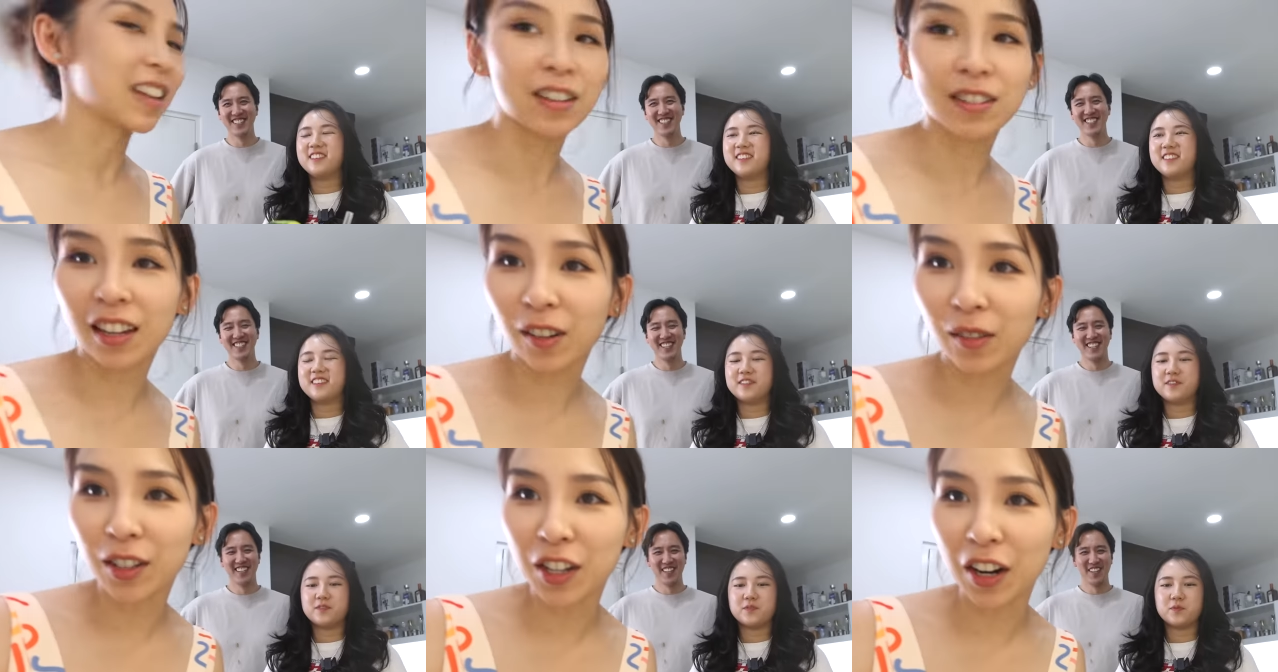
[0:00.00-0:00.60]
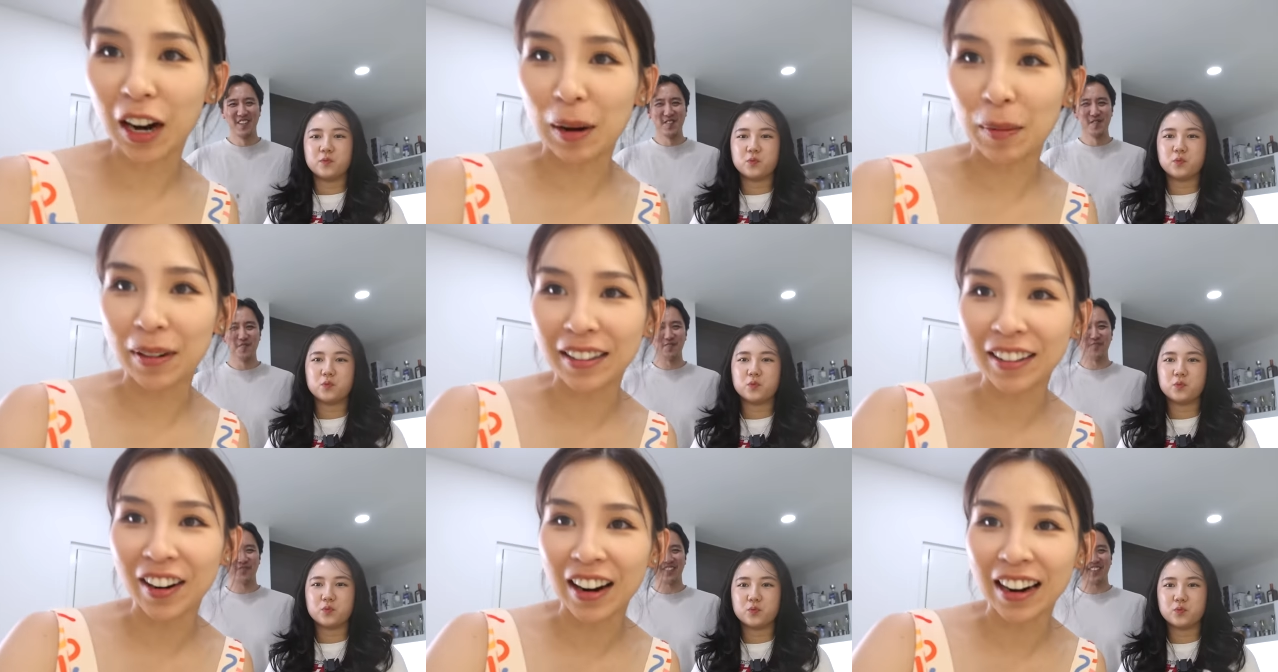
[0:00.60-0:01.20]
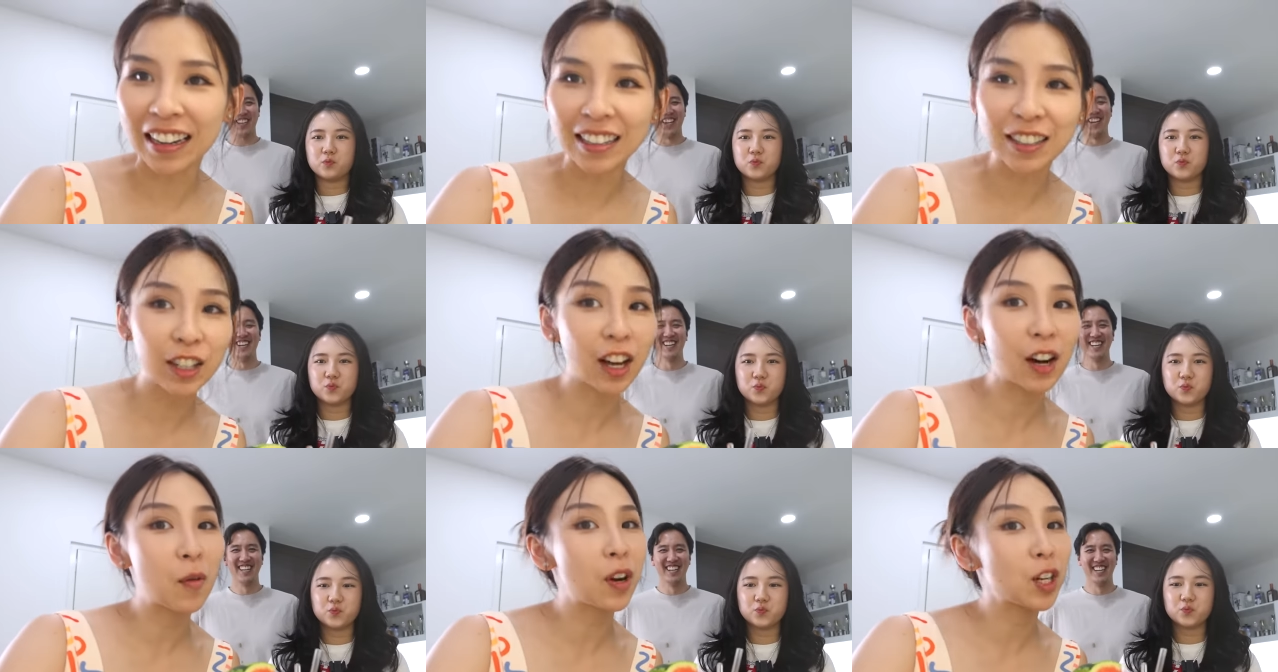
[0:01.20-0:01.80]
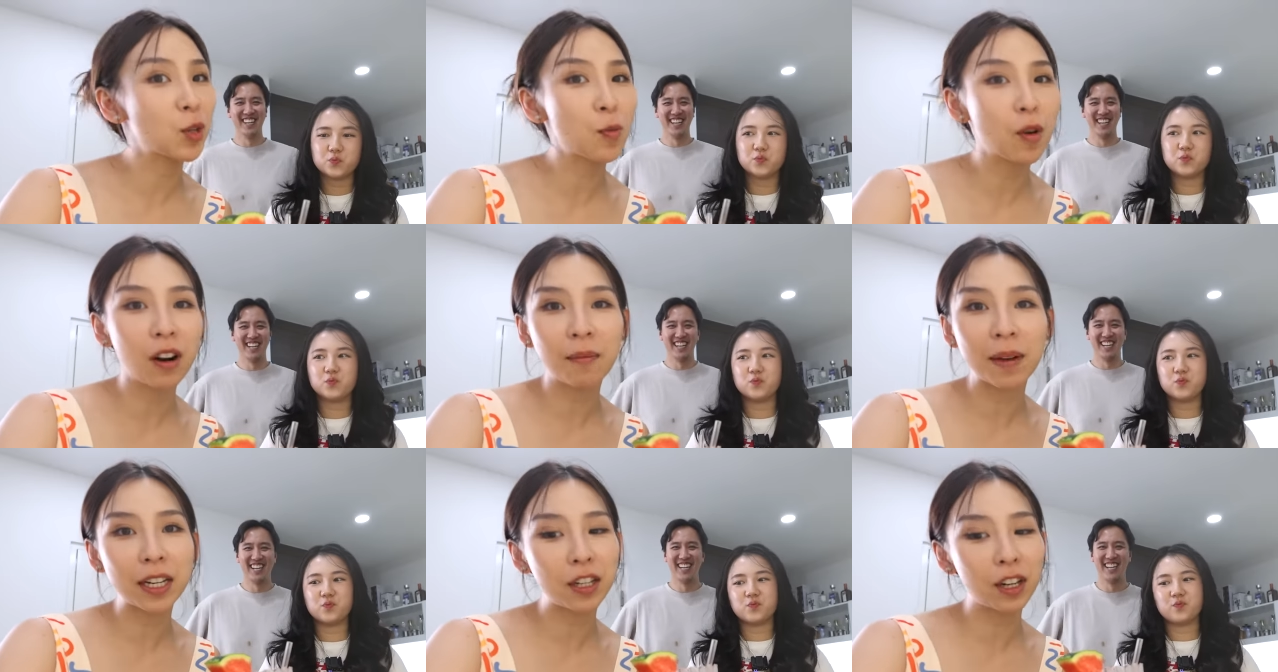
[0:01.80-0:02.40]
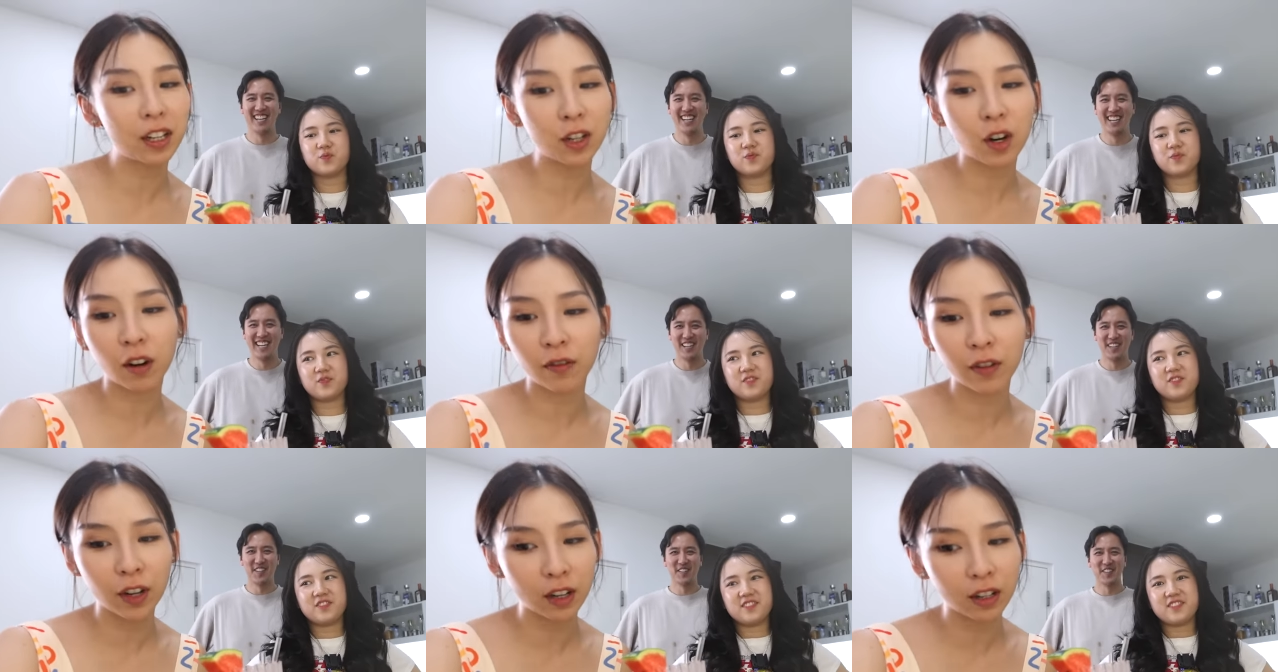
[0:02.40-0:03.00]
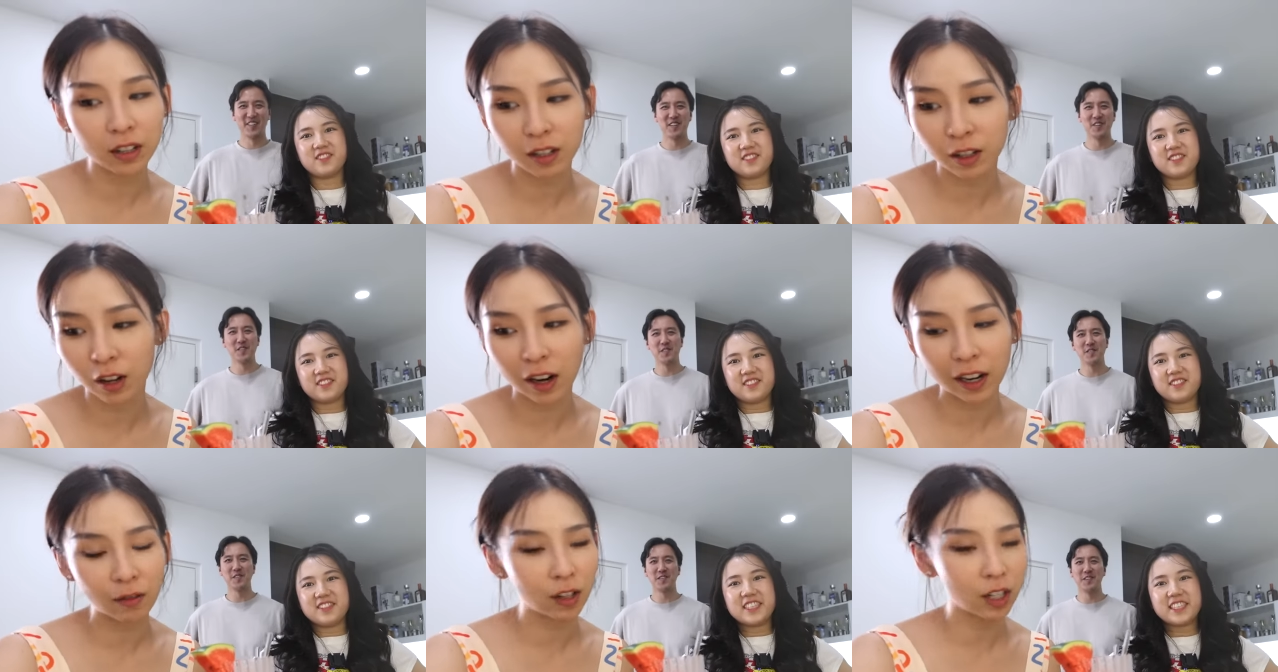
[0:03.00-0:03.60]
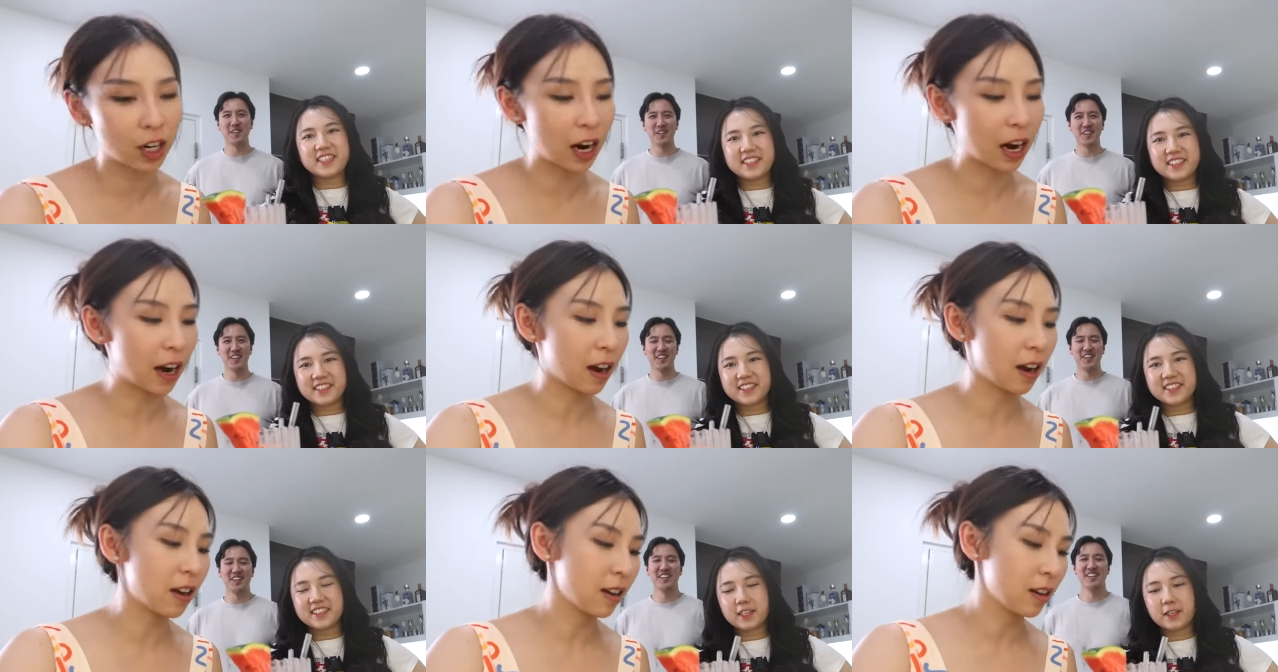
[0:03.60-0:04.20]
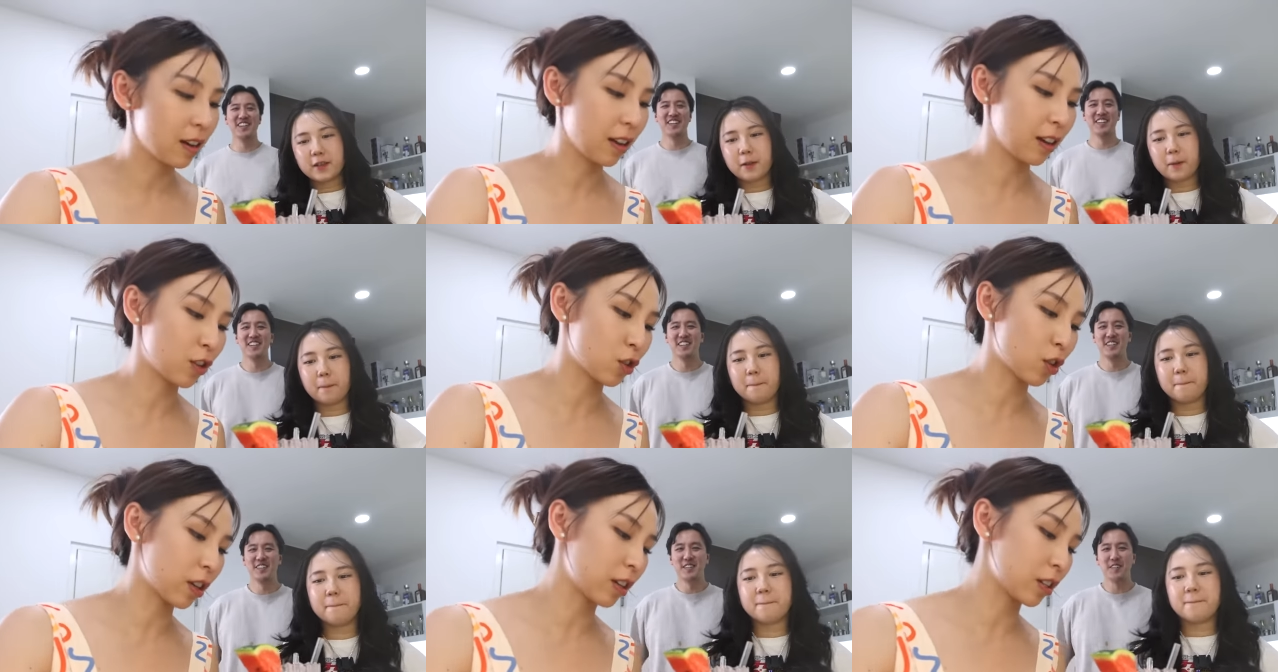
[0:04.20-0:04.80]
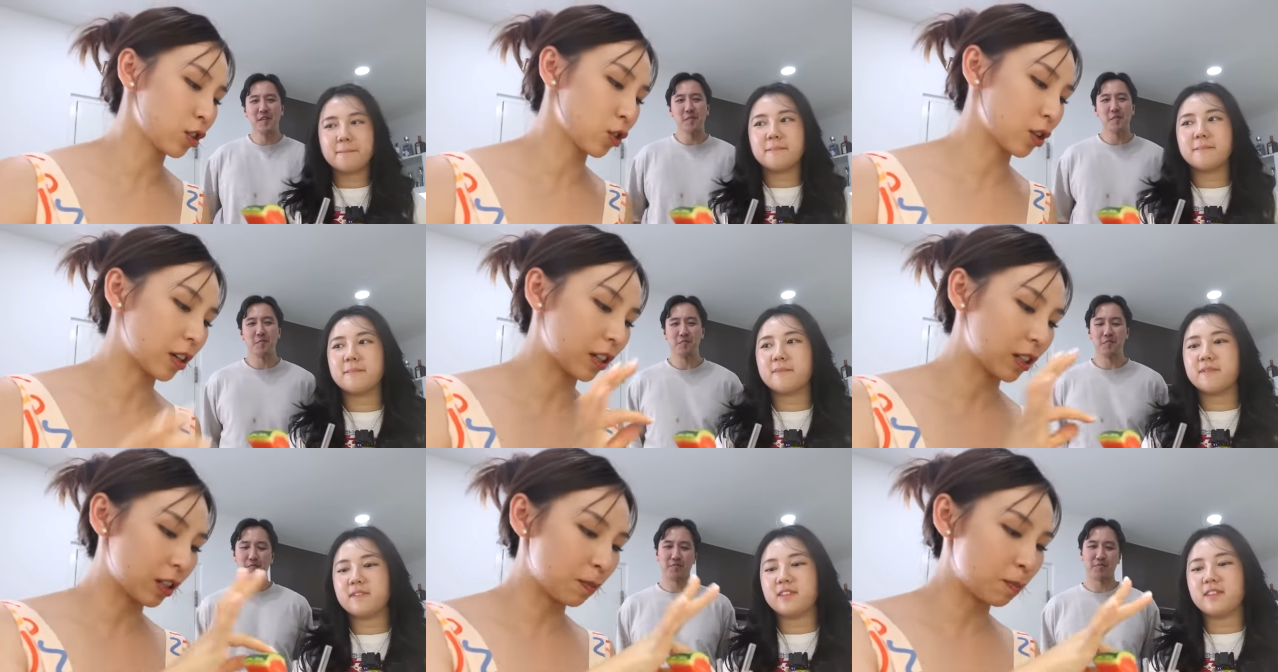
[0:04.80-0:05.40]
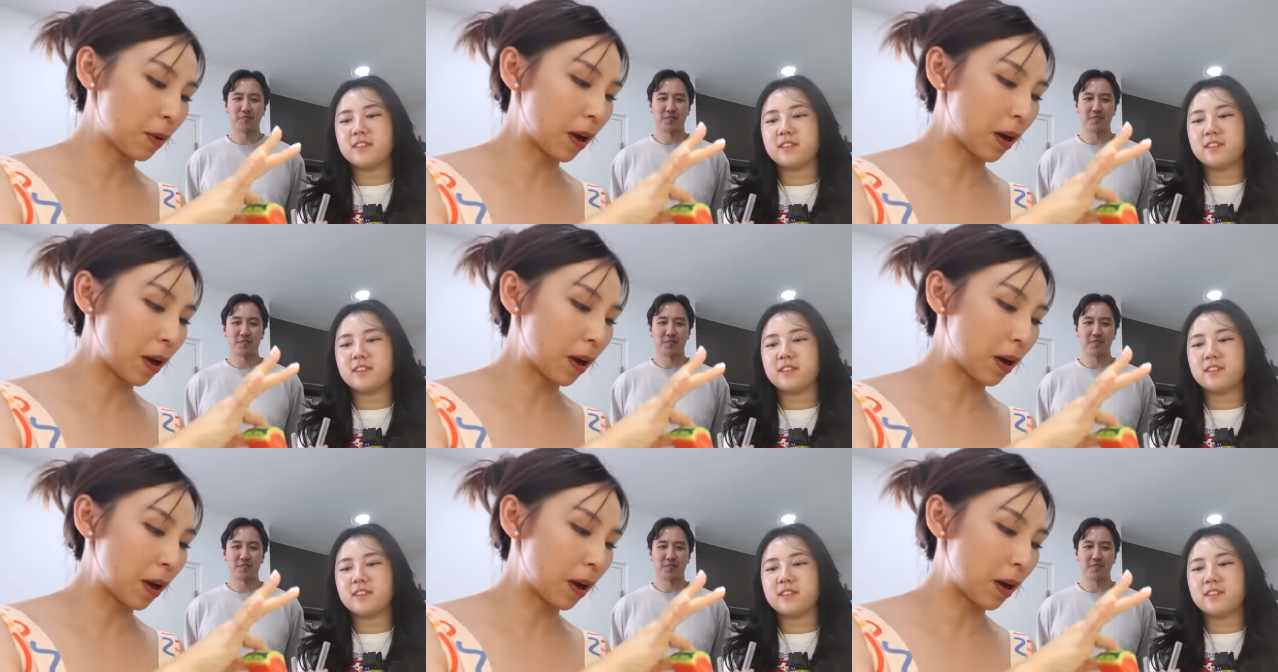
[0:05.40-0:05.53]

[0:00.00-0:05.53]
Speaker 1: Sounds like retirement, guys. You gotta watch more of my TikTok videos so I can retire and enjoy these drinks.